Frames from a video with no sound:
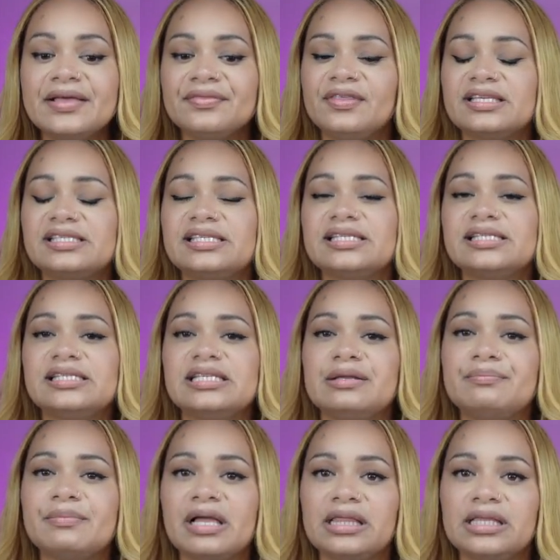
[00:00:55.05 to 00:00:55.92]
This is
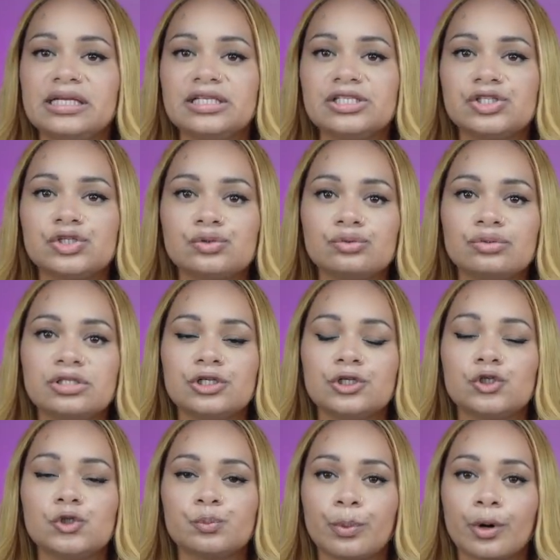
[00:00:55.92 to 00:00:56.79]
the Melody
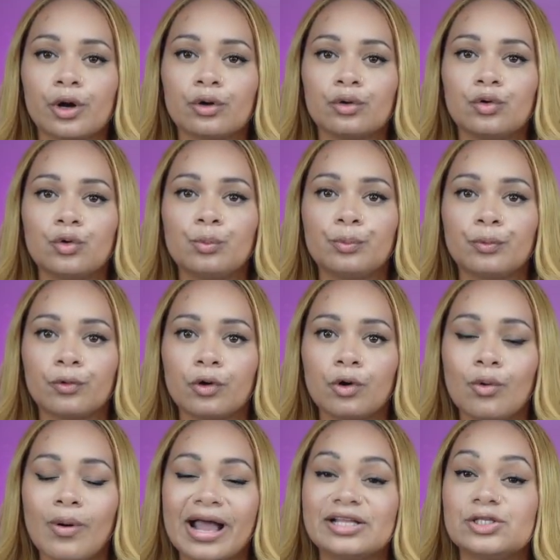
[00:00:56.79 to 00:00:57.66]
Susie Sparkle
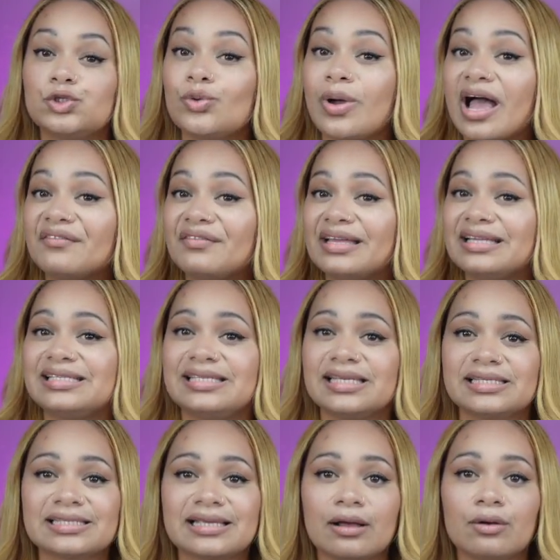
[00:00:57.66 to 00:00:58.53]
Pro. I do have a
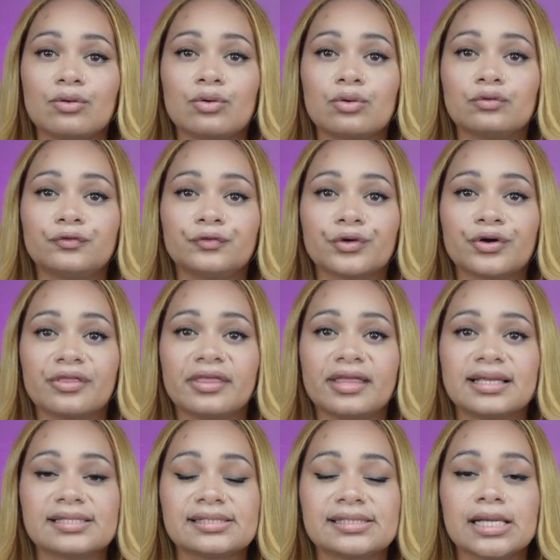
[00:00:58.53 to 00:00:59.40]
discount code for
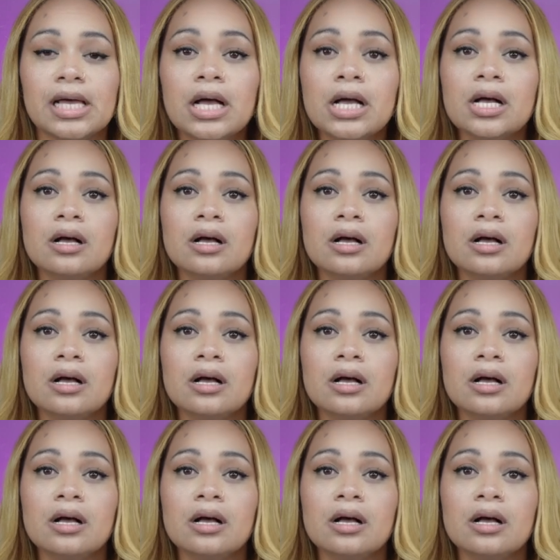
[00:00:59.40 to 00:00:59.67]
this.